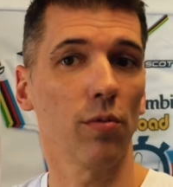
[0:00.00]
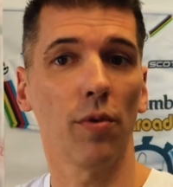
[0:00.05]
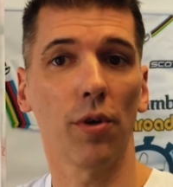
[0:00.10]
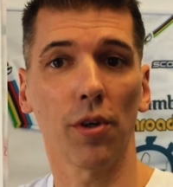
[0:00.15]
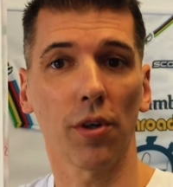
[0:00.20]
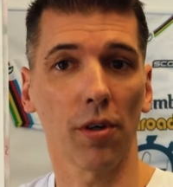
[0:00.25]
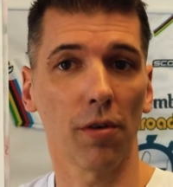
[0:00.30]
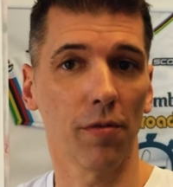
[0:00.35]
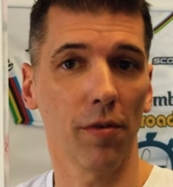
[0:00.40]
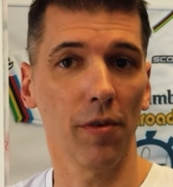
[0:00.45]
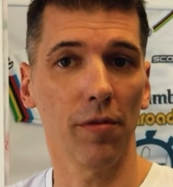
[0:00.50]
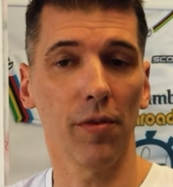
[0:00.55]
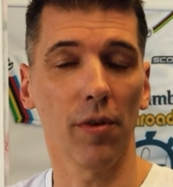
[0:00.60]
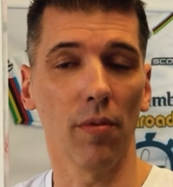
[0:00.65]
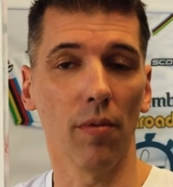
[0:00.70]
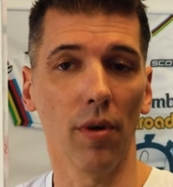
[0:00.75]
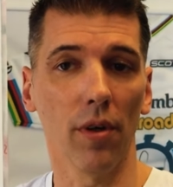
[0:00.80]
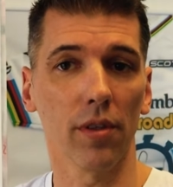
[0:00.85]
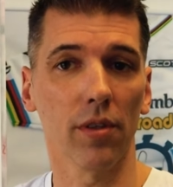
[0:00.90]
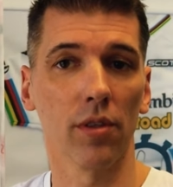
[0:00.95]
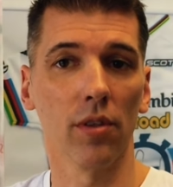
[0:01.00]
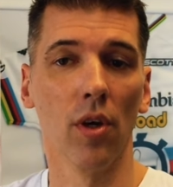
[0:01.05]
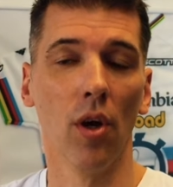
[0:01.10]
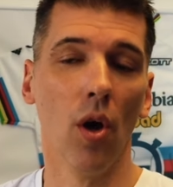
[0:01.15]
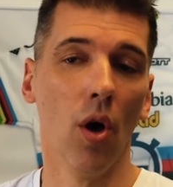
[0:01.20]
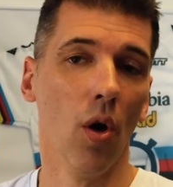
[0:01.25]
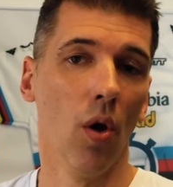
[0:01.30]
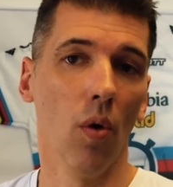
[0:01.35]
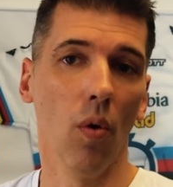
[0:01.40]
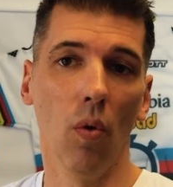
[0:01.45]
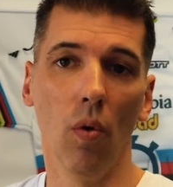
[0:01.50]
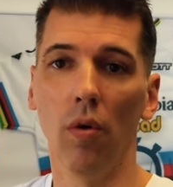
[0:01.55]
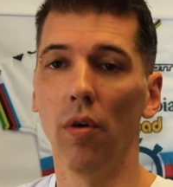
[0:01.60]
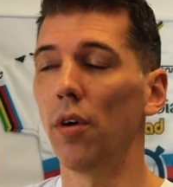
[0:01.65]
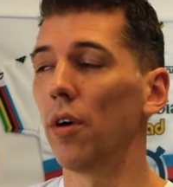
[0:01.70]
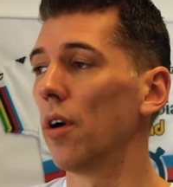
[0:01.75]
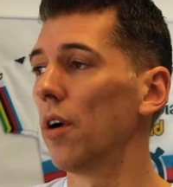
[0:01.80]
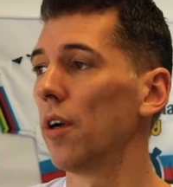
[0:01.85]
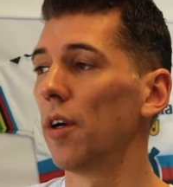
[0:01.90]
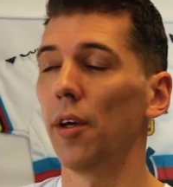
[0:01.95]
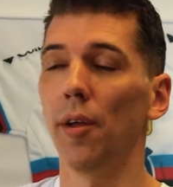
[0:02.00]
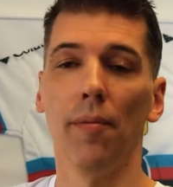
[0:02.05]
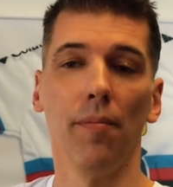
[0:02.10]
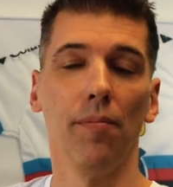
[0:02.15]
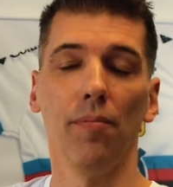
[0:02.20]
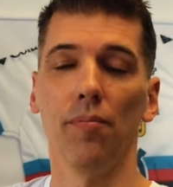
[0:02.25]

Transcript: or 150 watts, or